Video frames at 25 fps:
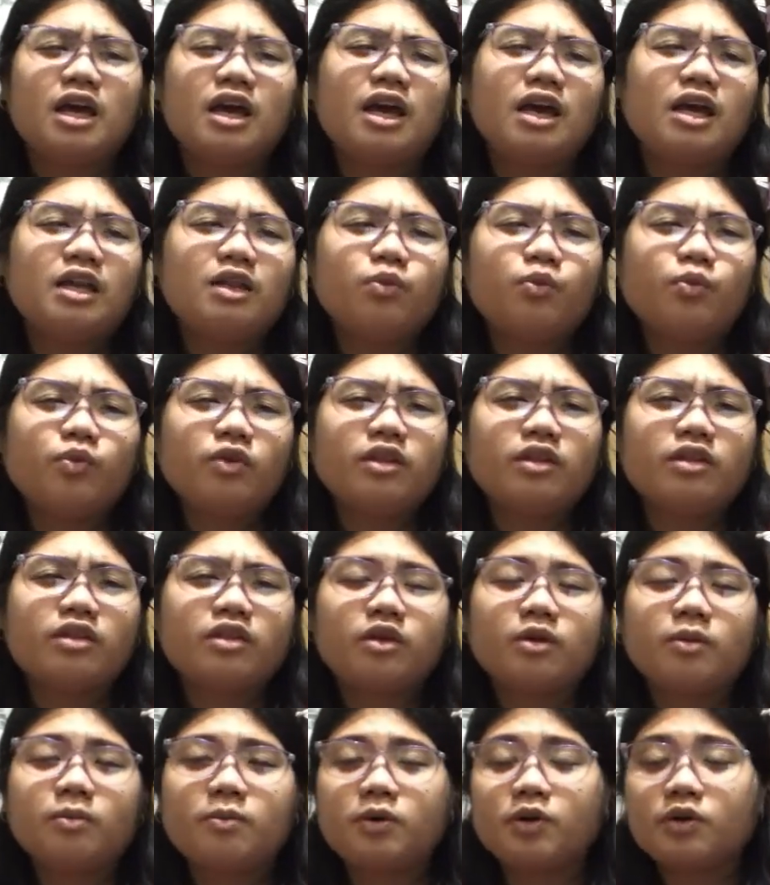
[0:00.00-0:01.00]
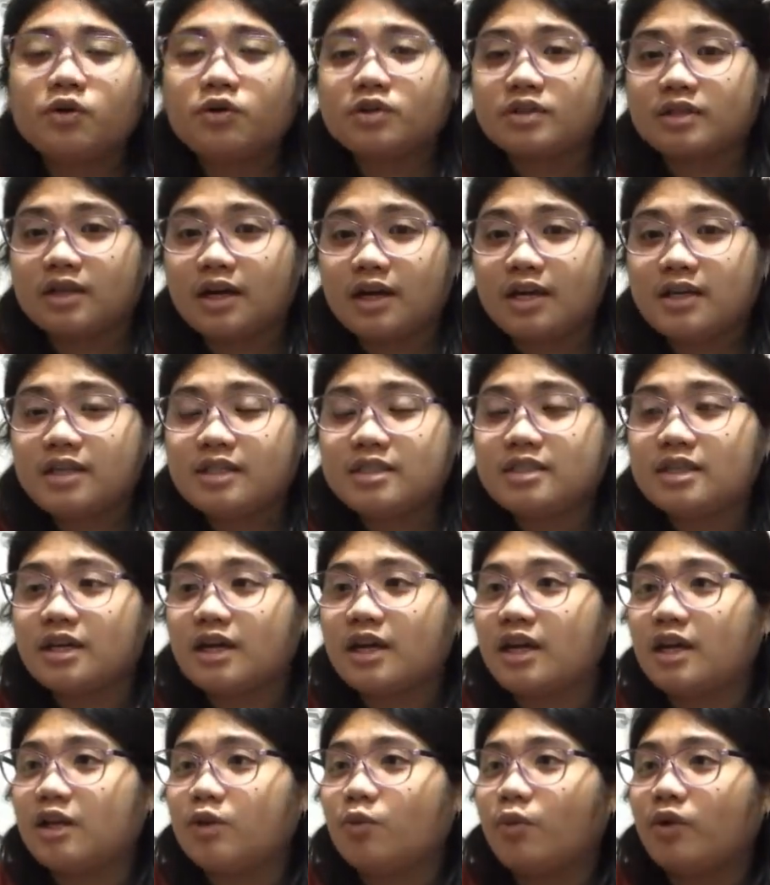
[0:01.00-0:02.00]
And with computer science,
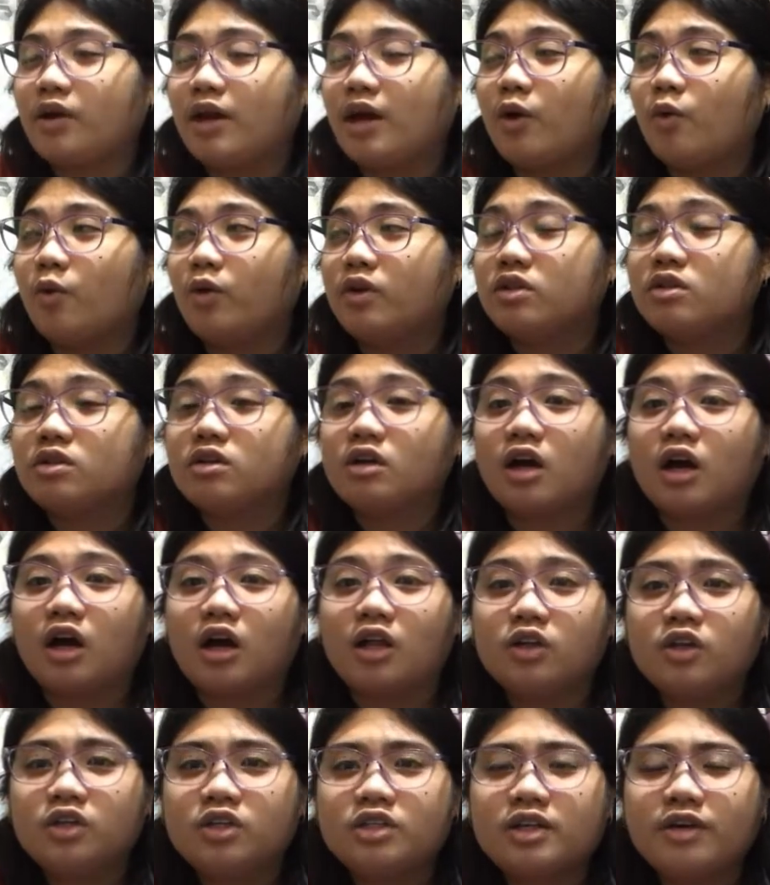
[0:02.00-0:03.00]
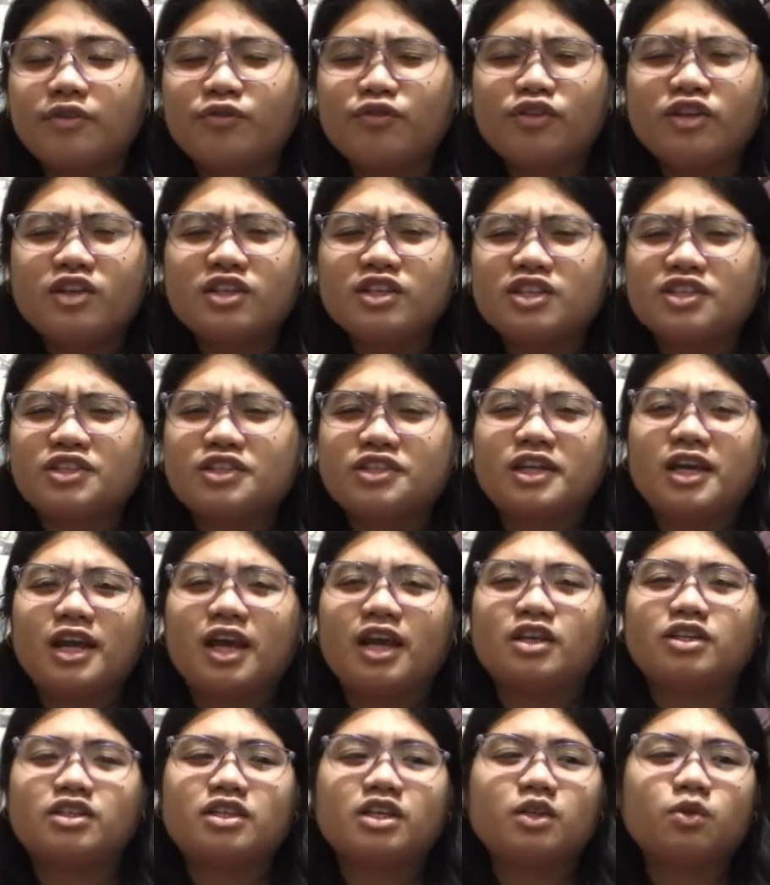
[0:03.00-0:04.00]
and when I went to college, everything just changed.